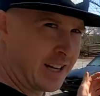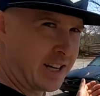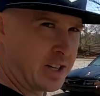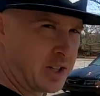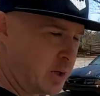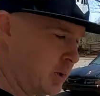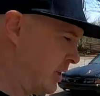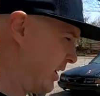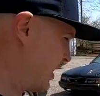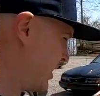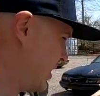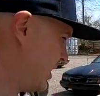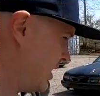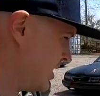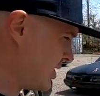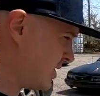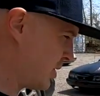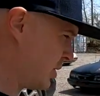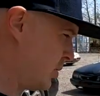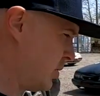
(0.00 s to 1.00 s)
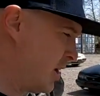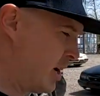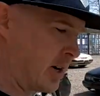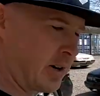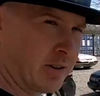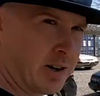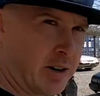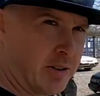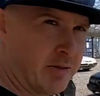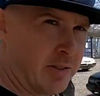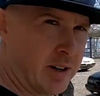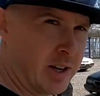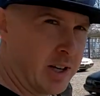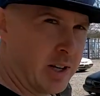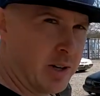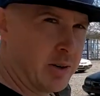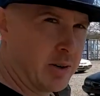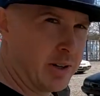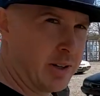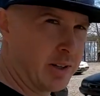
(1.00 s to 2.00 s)
I can do like a nice little walk around
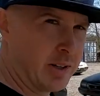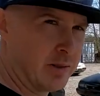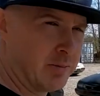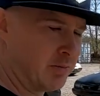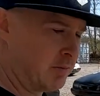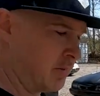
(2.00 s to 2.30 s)
video and